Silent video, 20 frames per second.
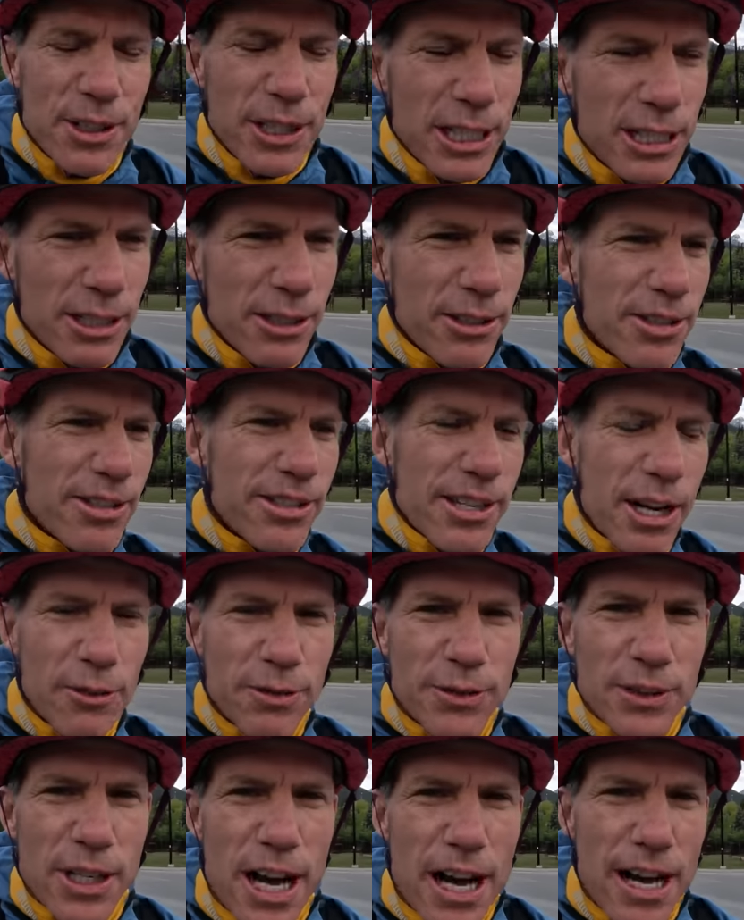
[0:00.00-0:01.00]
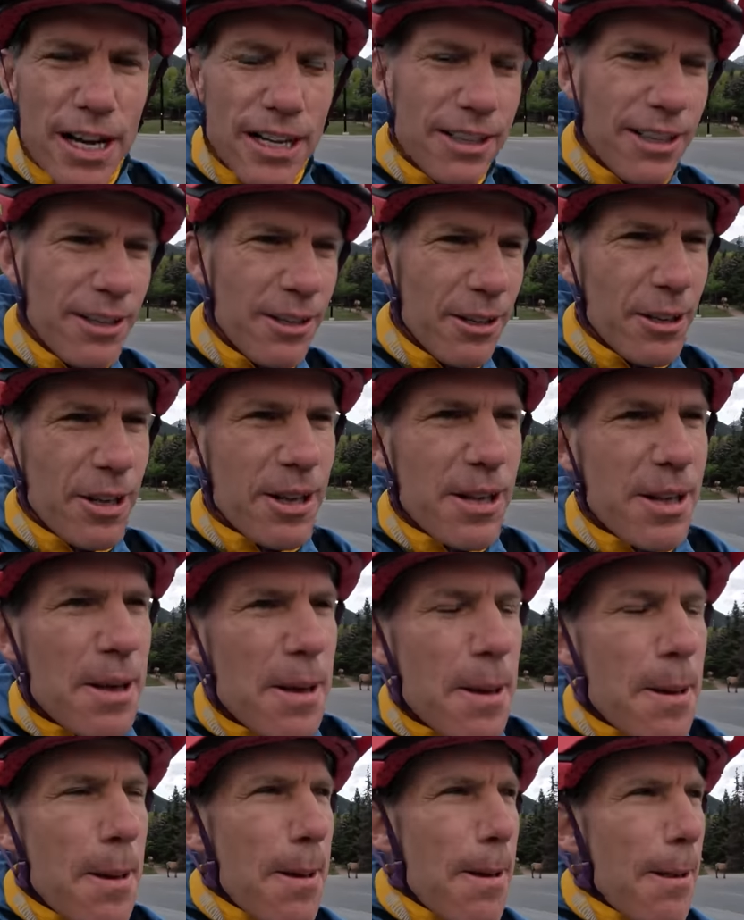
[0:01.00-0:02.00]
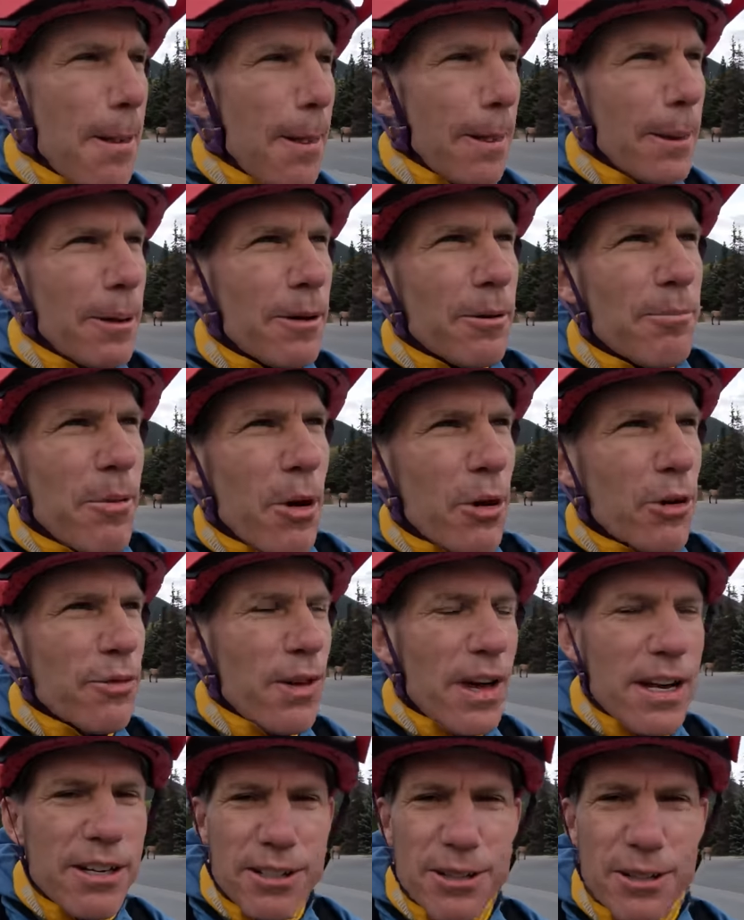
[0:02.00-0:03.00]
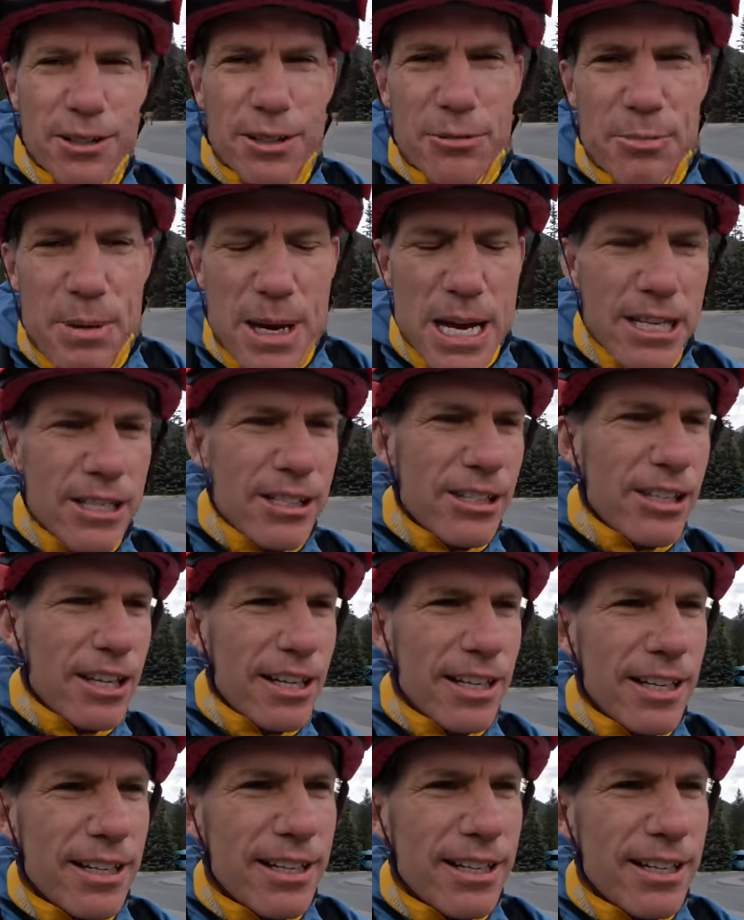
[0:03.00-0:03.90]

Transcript: a little self-talk, little motivational speech.